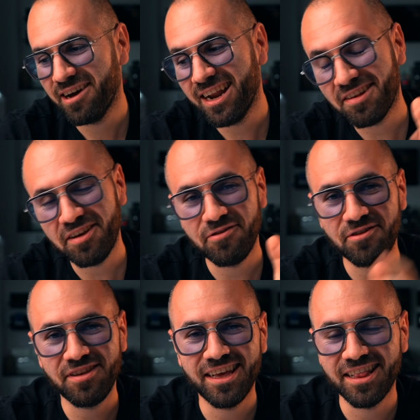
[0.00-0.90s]
Vanessa, if you're
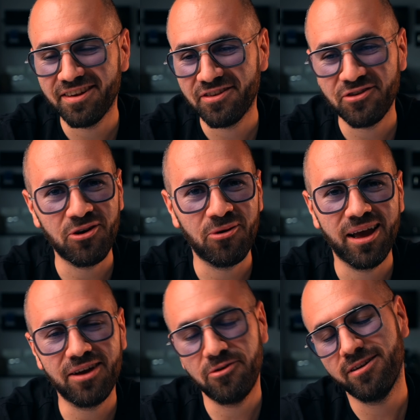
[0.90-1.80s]
seeing this, sorry,
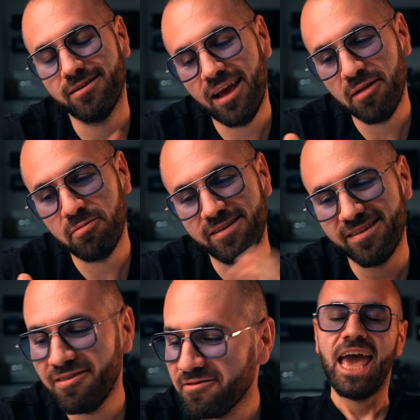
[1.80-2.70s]
I couldn't help
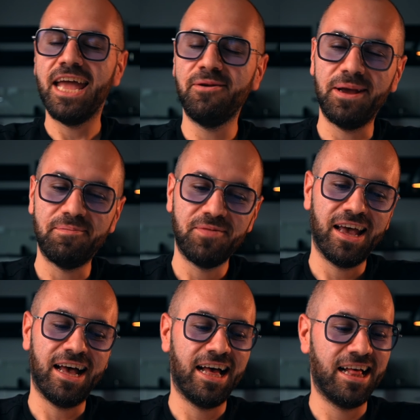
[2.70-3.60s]
myself. Anyway,
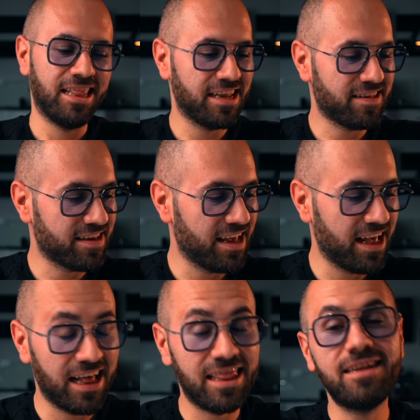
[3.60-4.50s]
uh, let's,
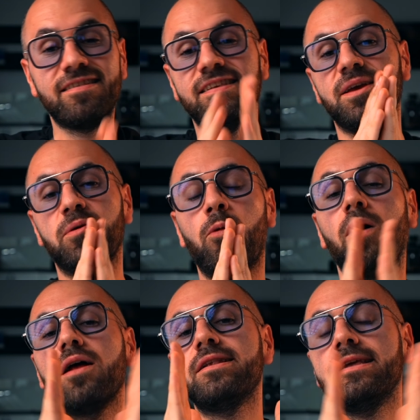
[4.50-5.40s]
uh, let's see.
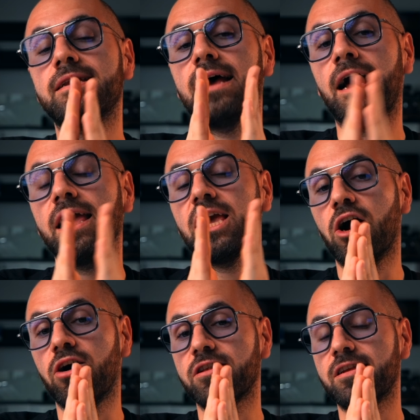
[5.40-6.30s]
What did I
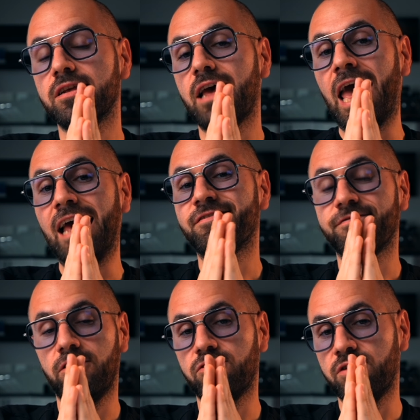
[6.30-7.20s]
got as
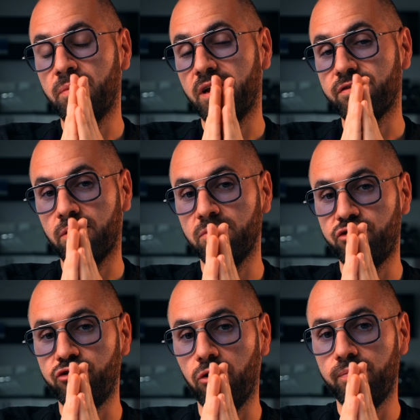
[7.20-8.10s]
fountain pens from the
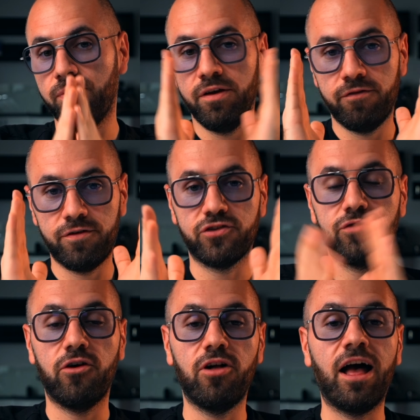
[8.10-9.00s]
show? First
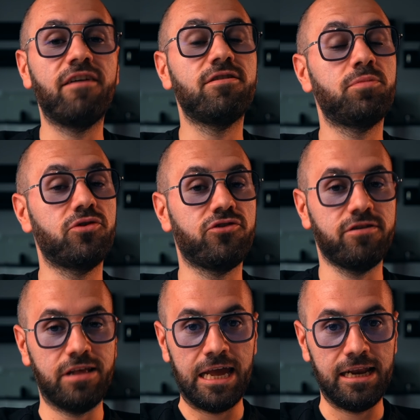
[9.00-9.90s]
of all, I haven't
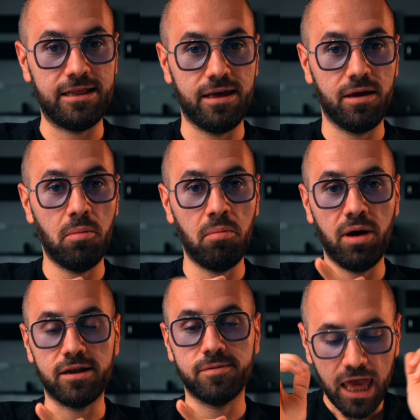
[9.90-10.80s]
purchased anything,
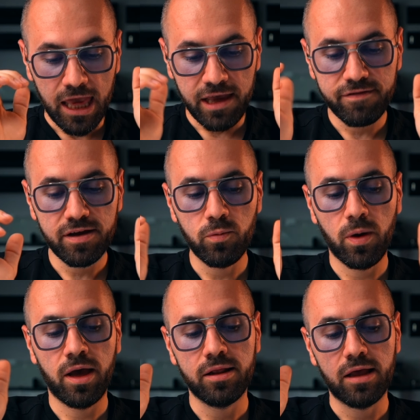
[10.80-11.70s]
but even
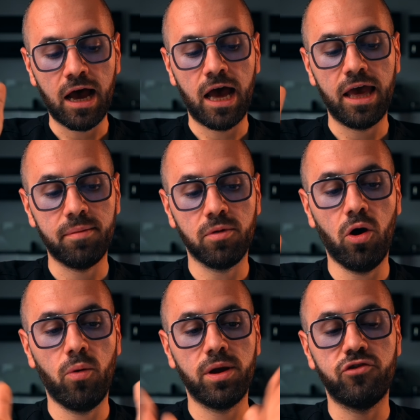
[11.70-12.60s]
when I am
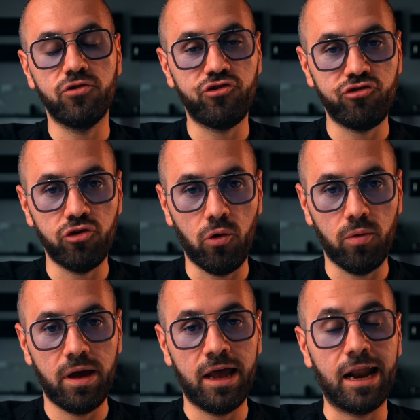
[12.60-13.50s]
going to a
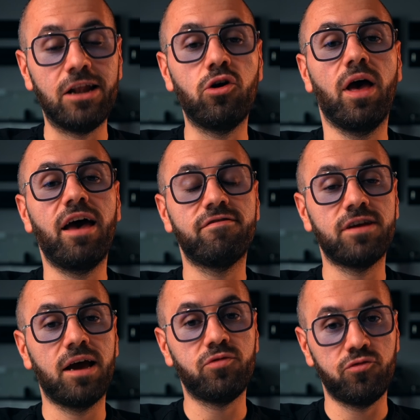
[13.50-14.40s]
show and I don't have
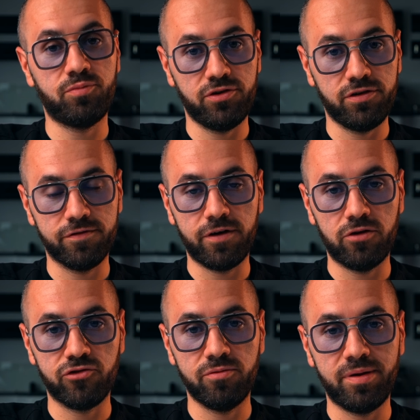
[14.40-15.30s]
time to purchase
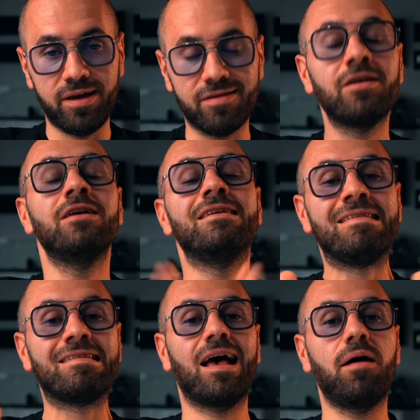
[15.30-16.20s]
fountain pens,
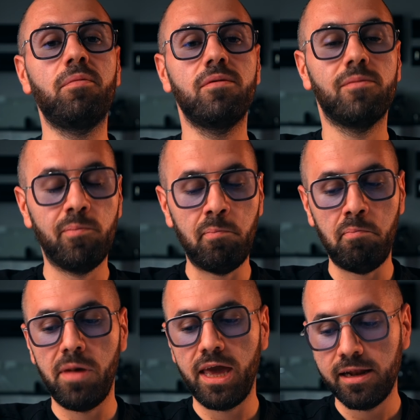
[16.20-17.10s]
some
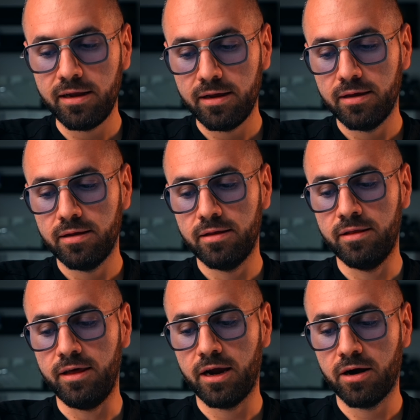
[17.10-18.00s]
made
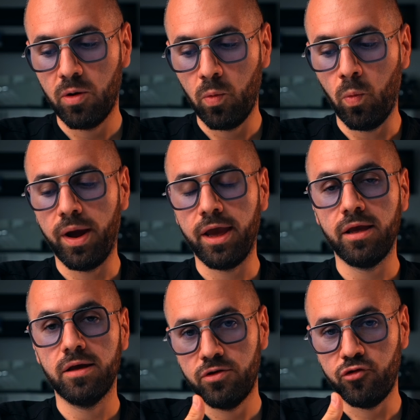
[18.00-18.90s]
their
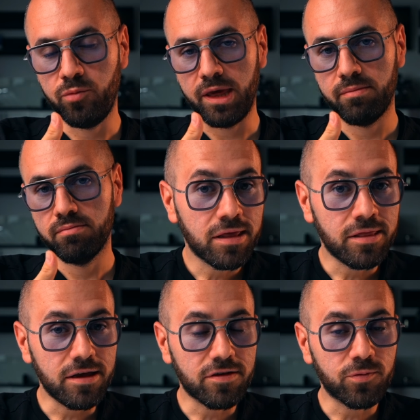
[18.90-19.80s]
way to me.
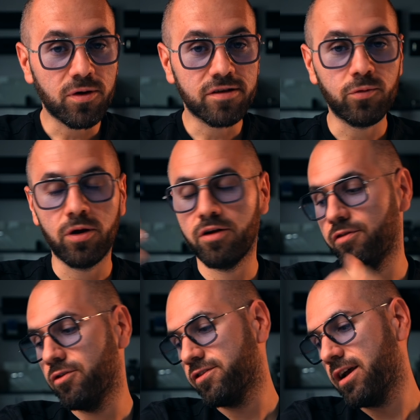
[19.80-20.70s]
This was one of
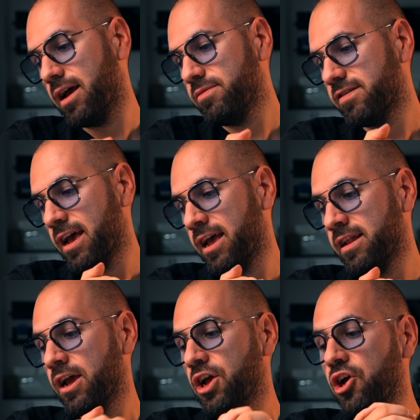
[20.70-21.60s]
those times,
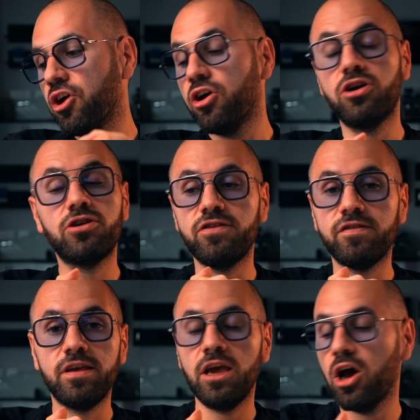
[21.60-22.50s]
and
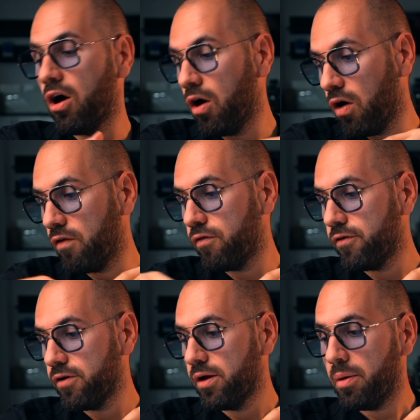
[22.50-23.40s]
courtesy
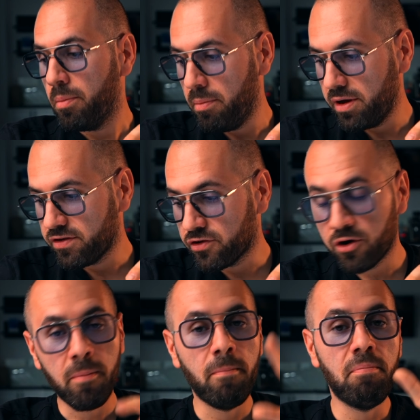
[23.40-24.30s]
of
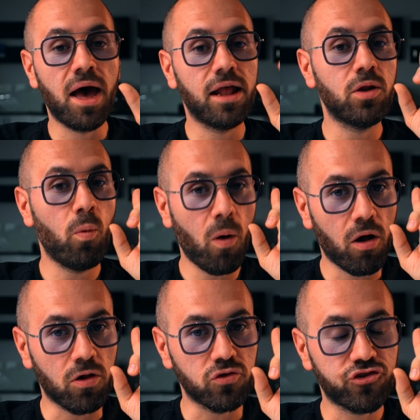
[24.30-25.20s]
Mr. Ben
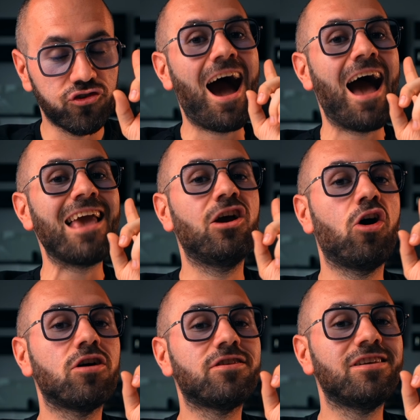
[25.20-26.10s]
Walsh, I
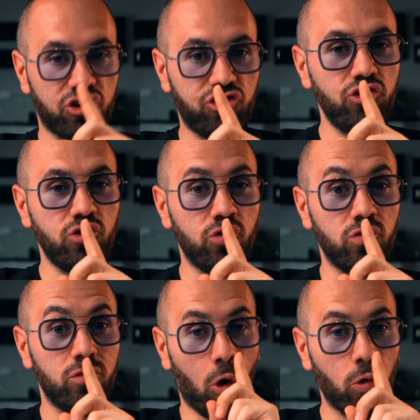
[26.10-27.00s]
got
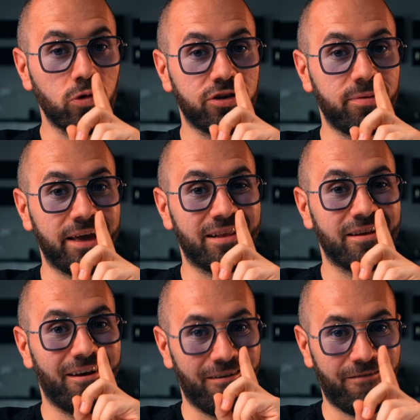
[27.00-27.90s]
two Ultimate
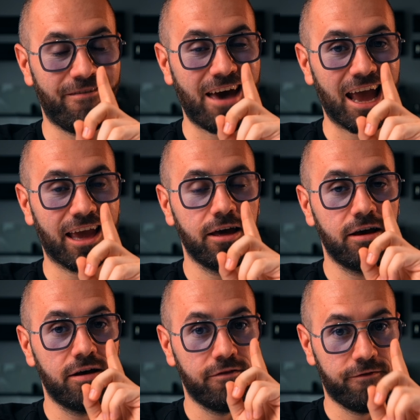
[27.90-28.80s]
VAC
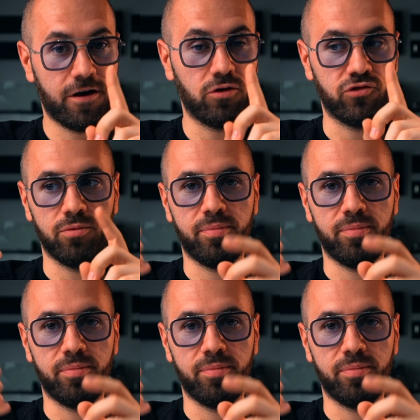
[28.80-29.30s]
fountain